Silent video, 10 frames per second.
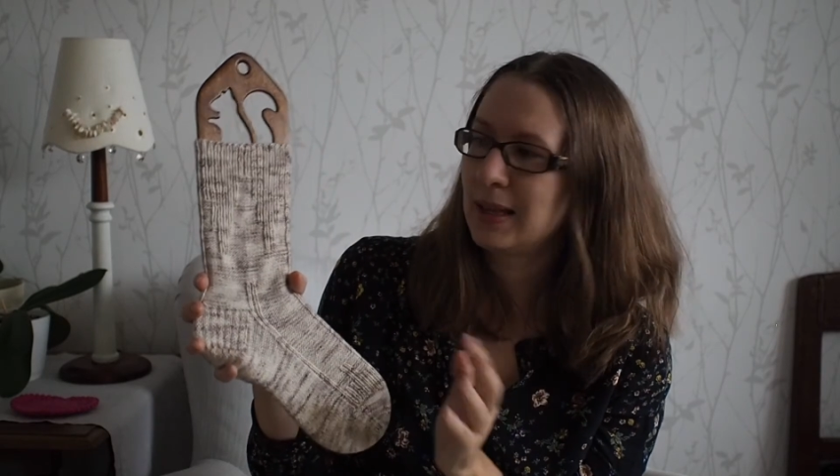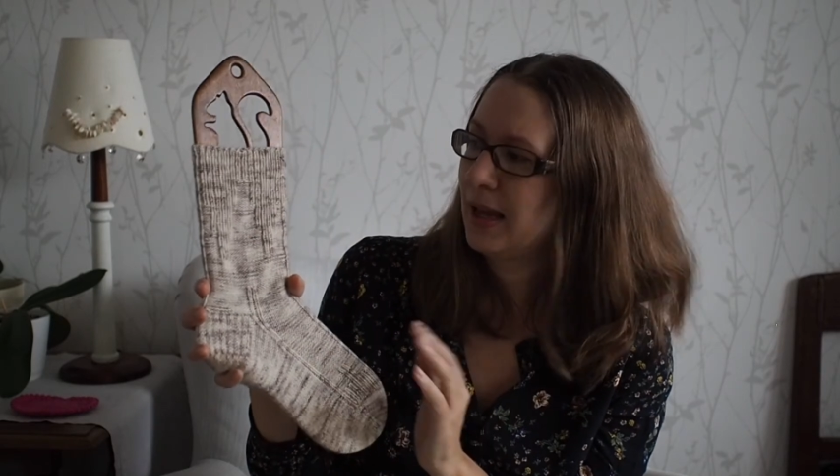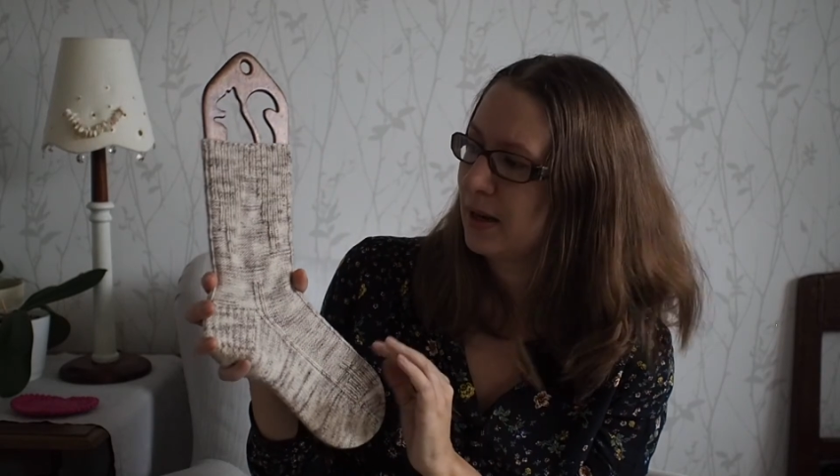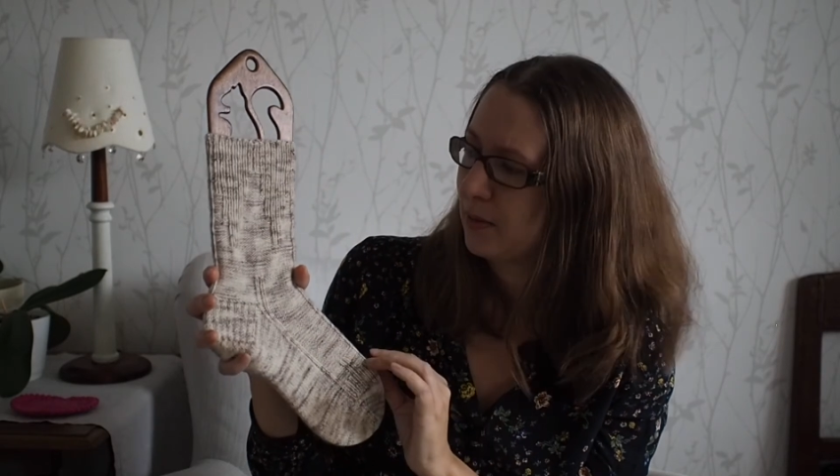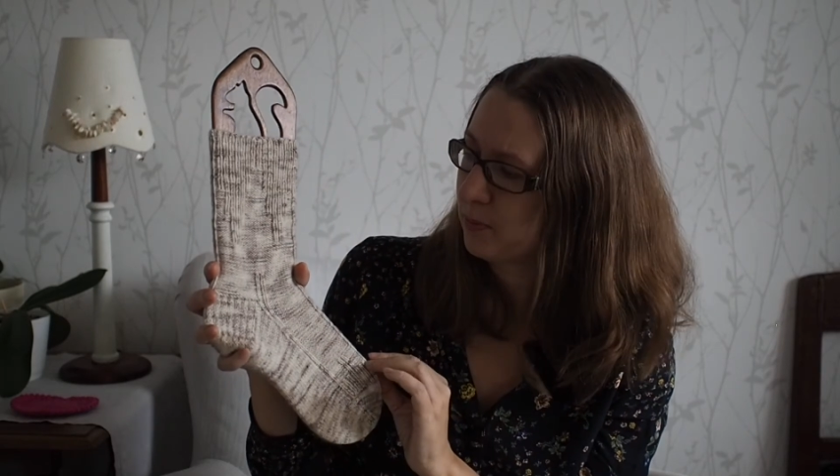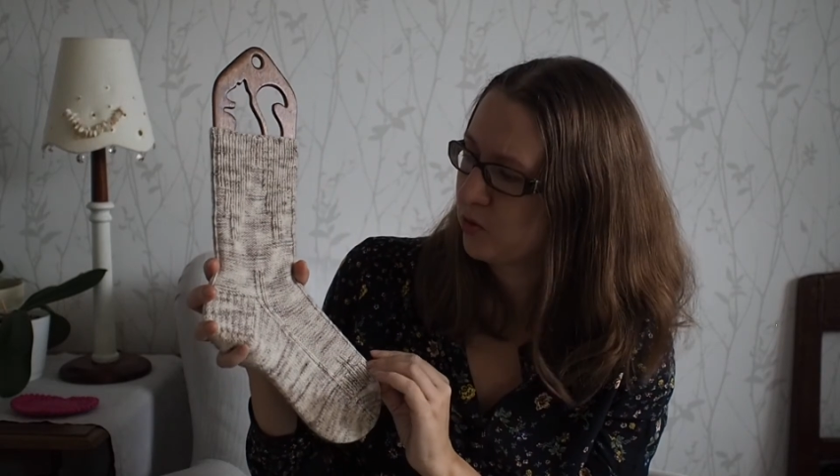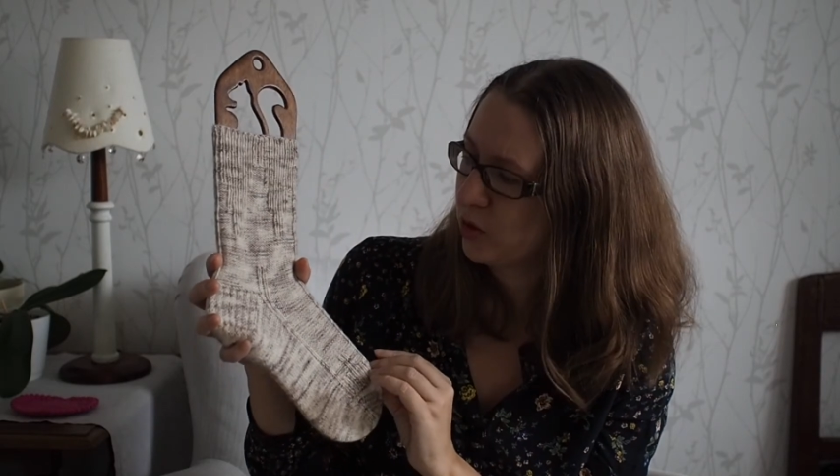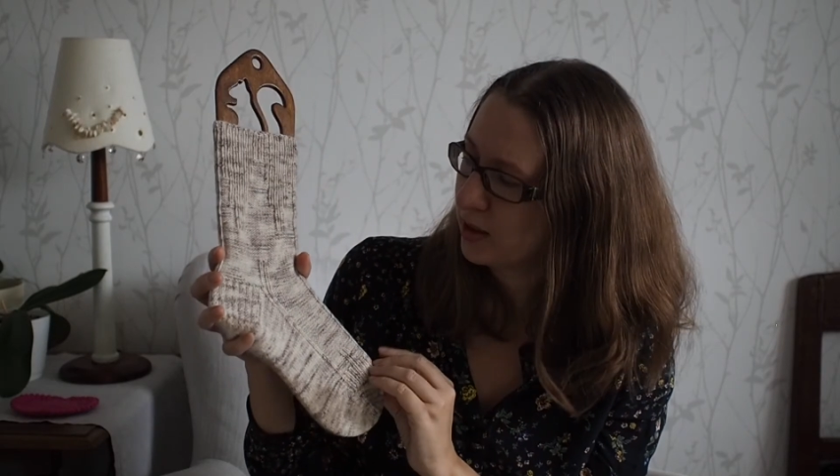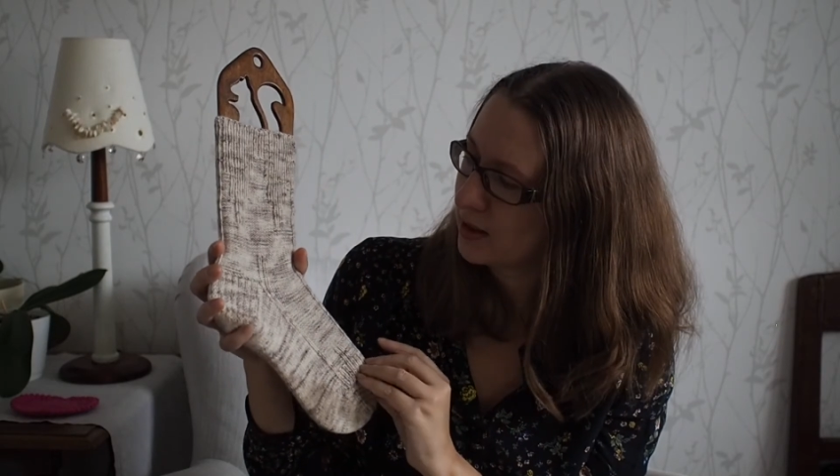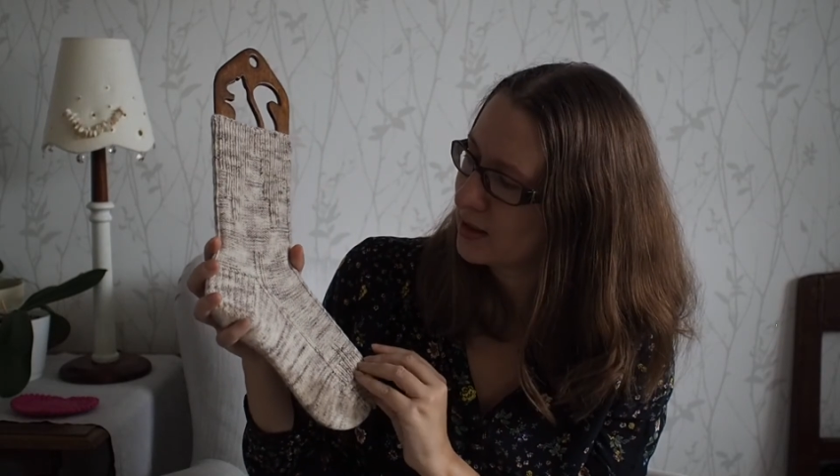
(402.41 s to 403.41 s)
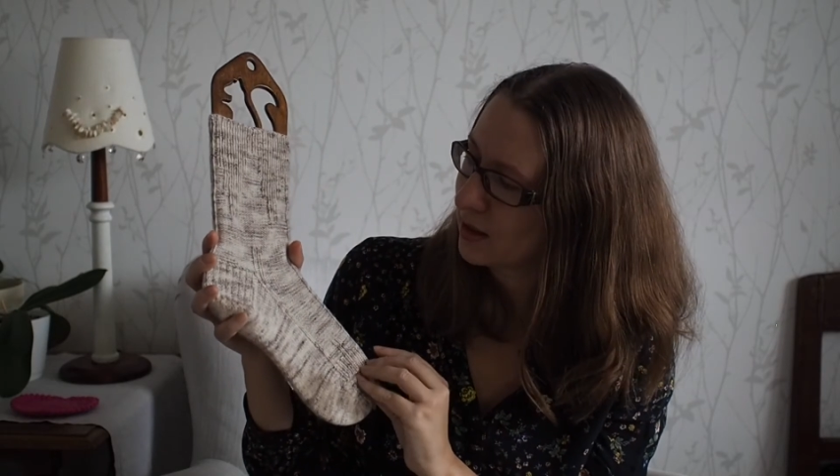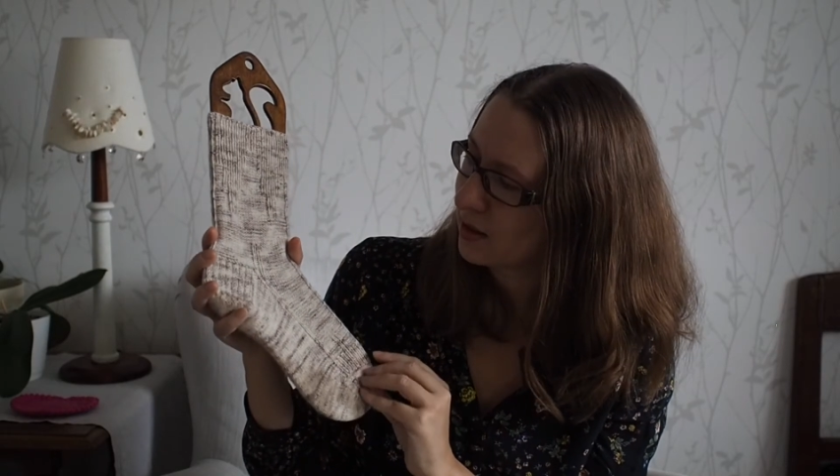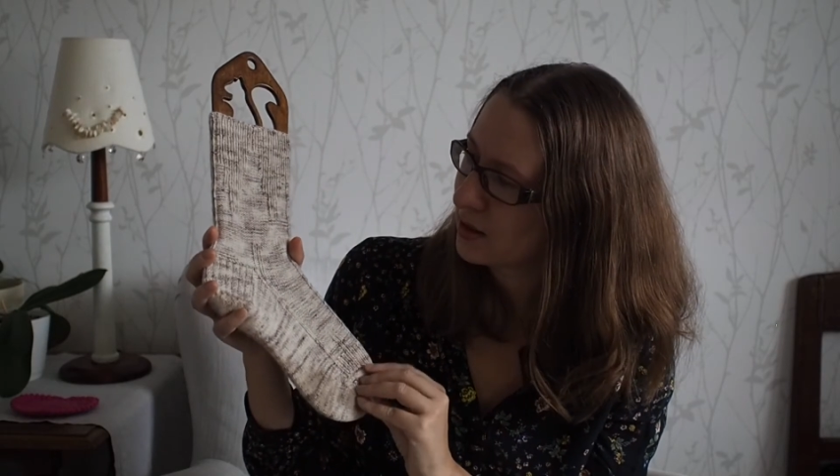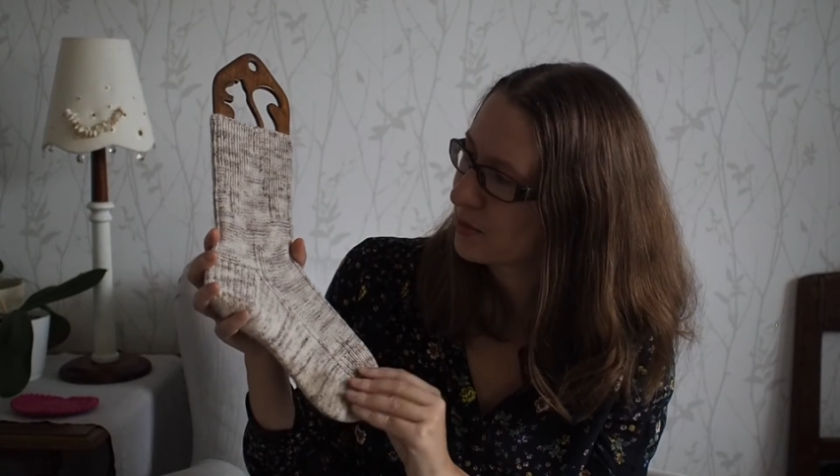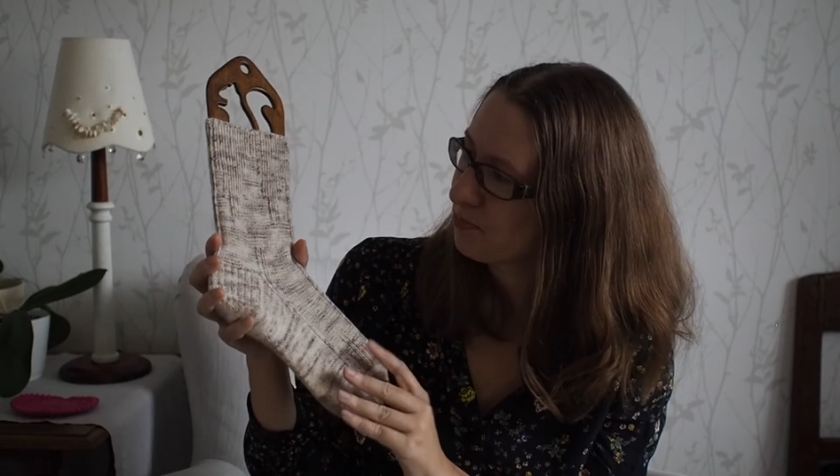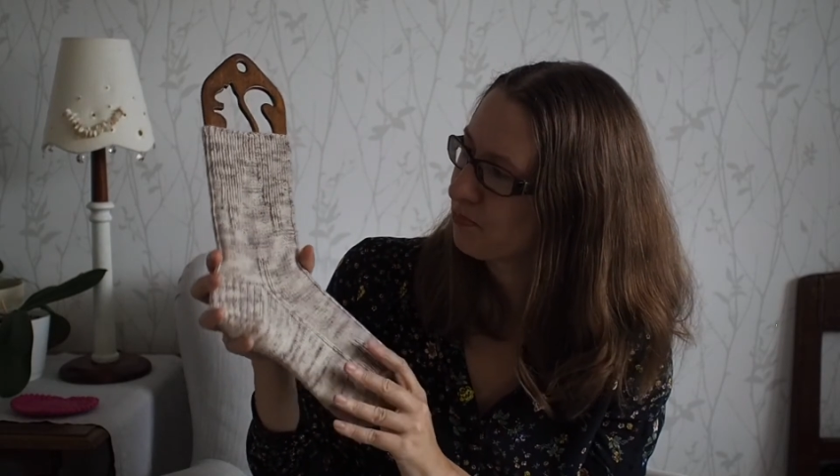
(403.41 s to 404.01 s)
Leena for these socks.